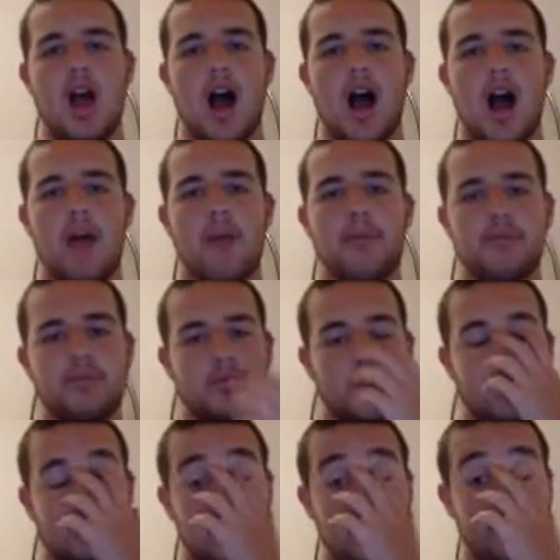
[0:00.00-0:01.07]

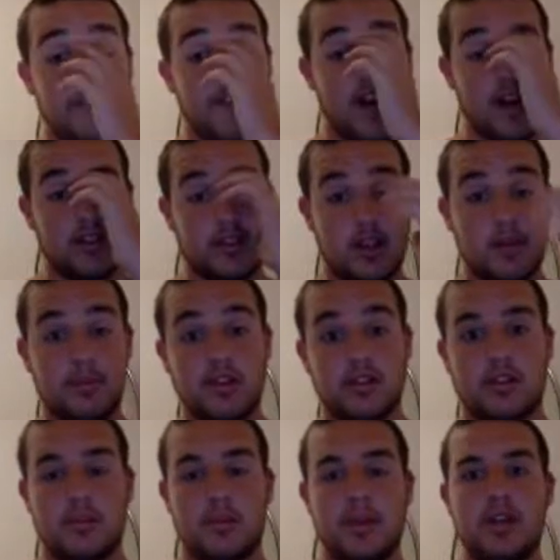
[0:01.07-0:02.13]
So the first tip is
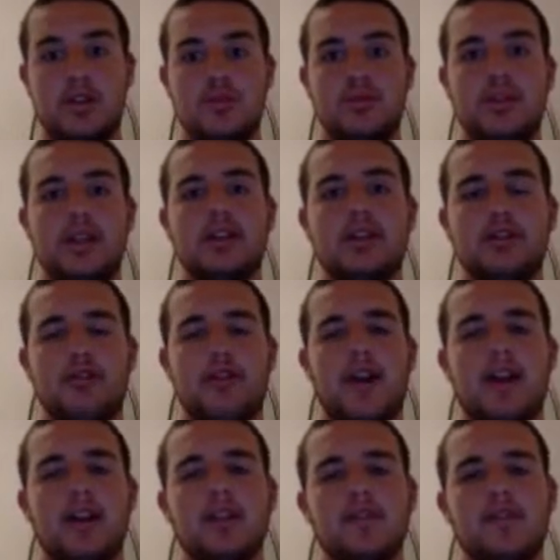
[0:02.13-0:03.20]
to be unique and
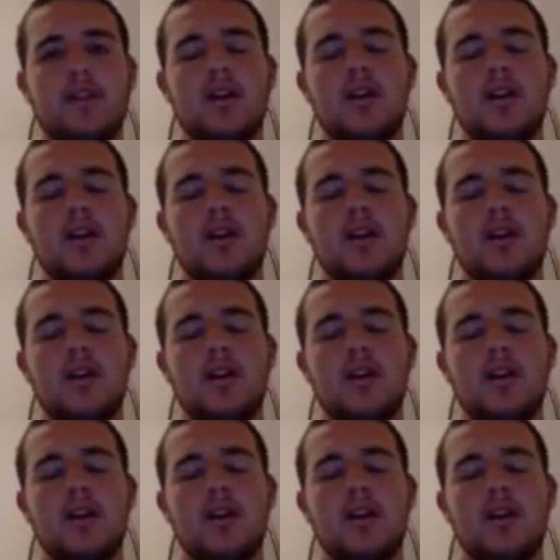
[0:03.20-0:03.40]
creative.